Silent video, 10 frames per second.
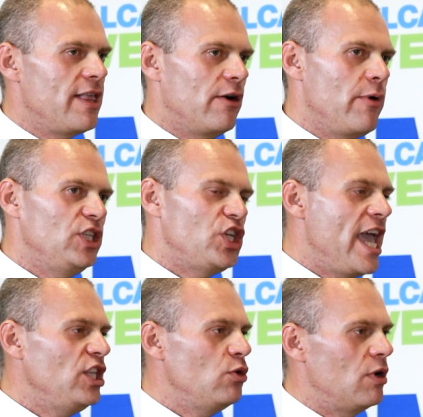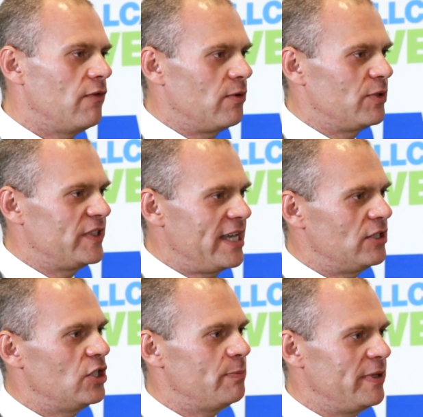that range anywhere from
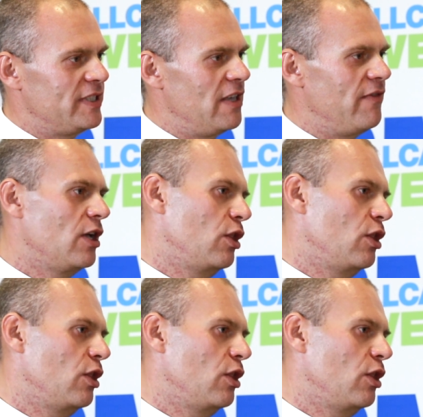sector-specific